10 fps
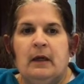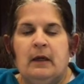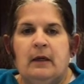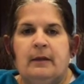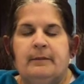
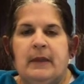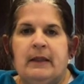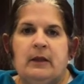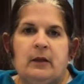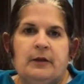um,
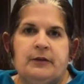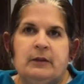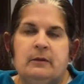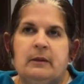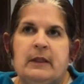and then
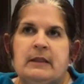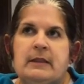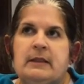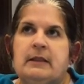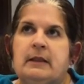also
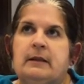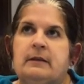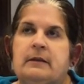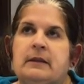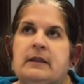a
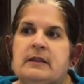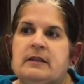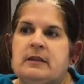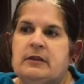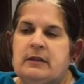uh,
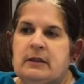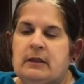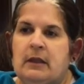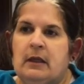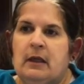consistent
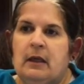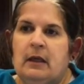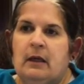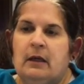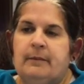
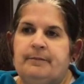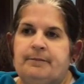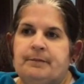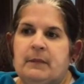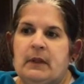
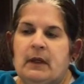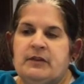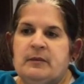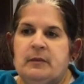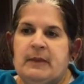um,
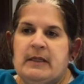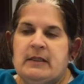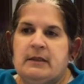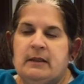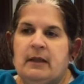customer
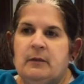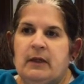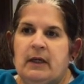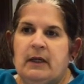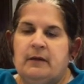base that they would
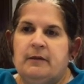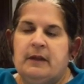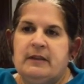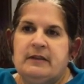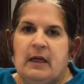have
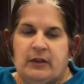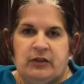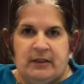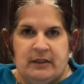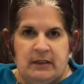that's not
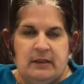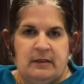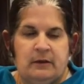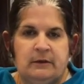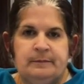just
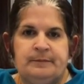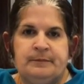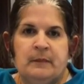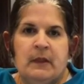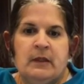seasonal.
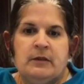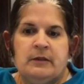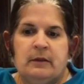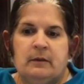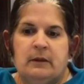
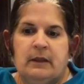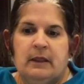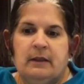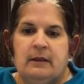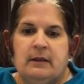So a
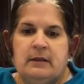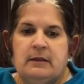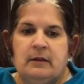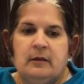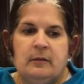lot of these,
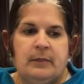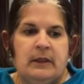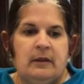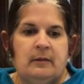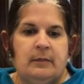you know,
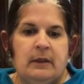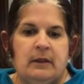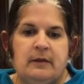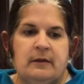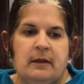B and
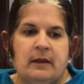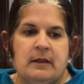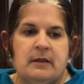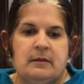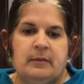Bs and
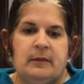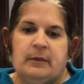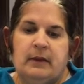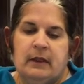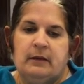things,
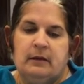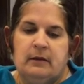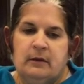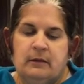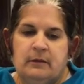people I, I,
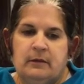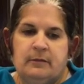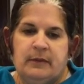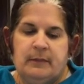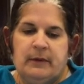know
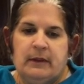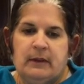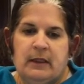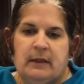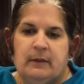people that
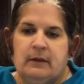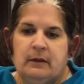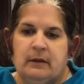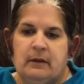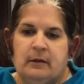came and
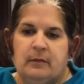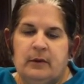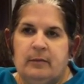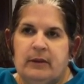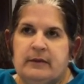you know
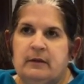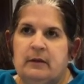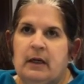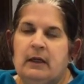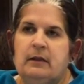bought a place in
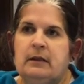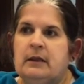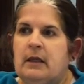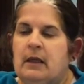Argyle, and